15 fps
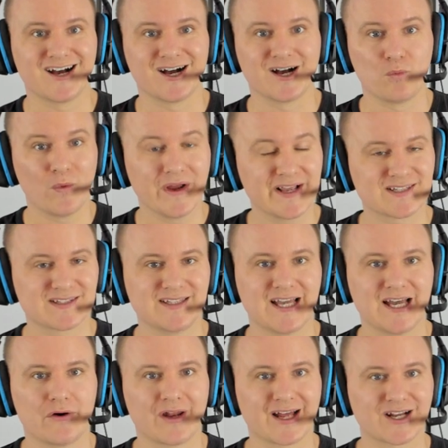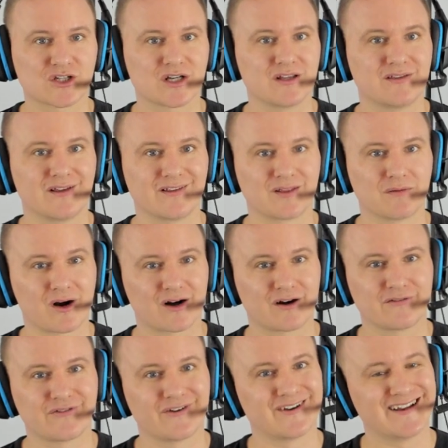weeks now, and I actually think the
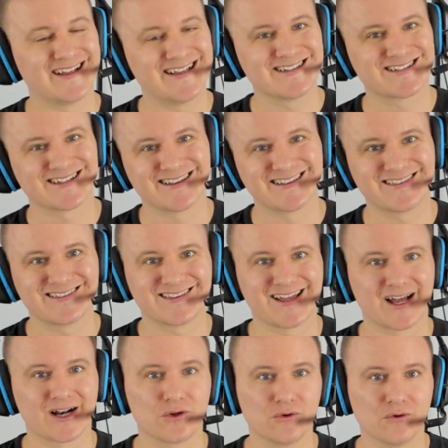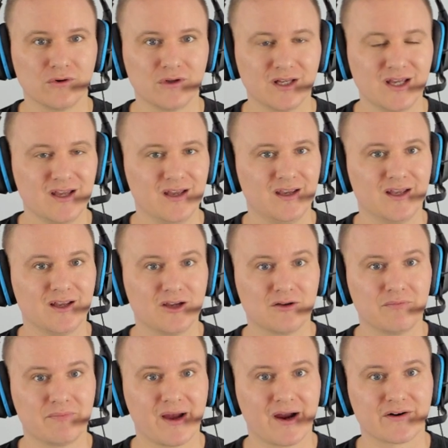microphone isn't that good in
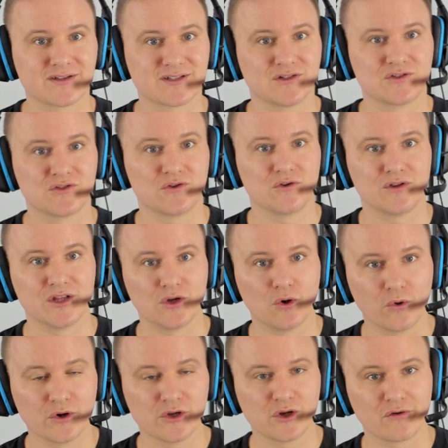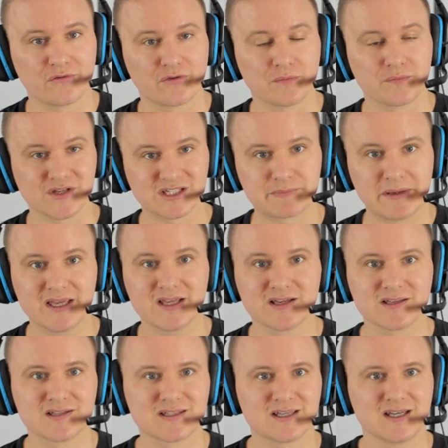comparison to the audio from the
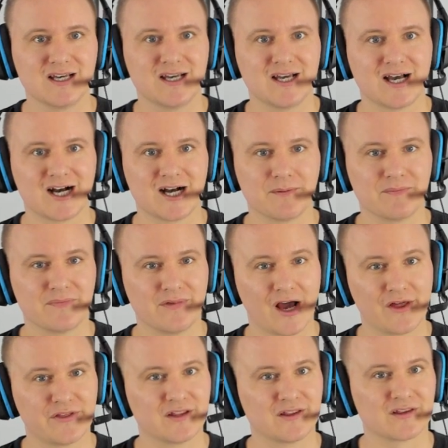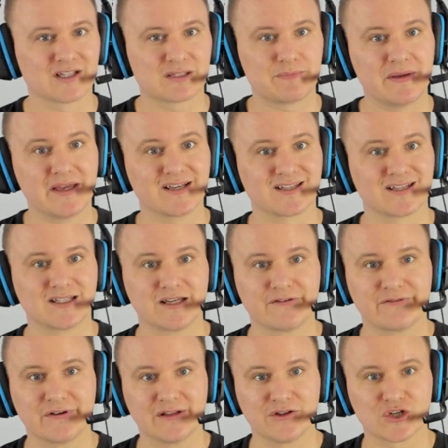speakers. I think the speakers are
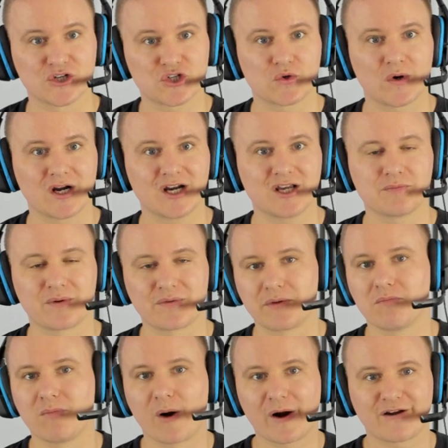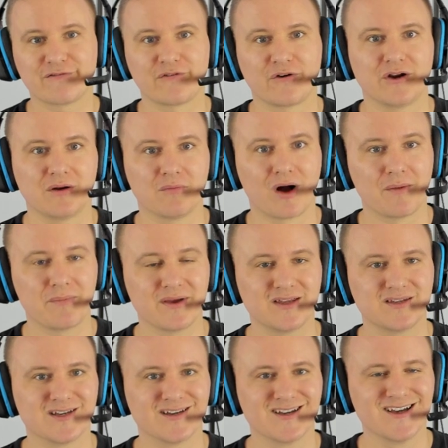definitely the strength, but the microphone, in my
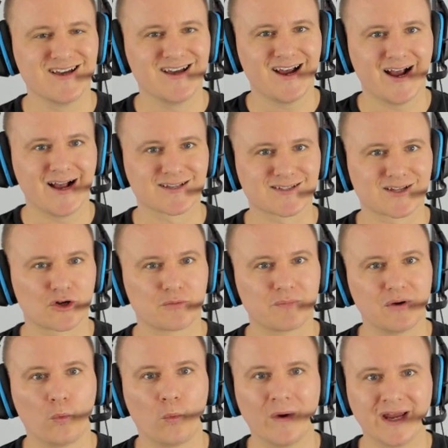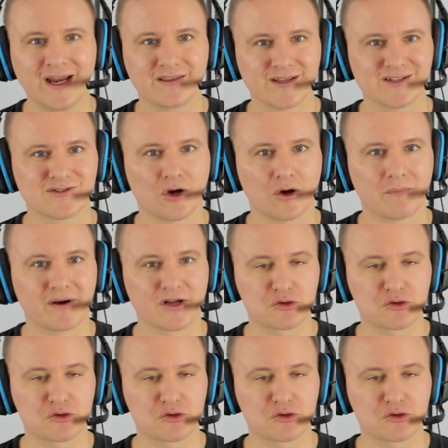opinion, is a little bit weak. There's not much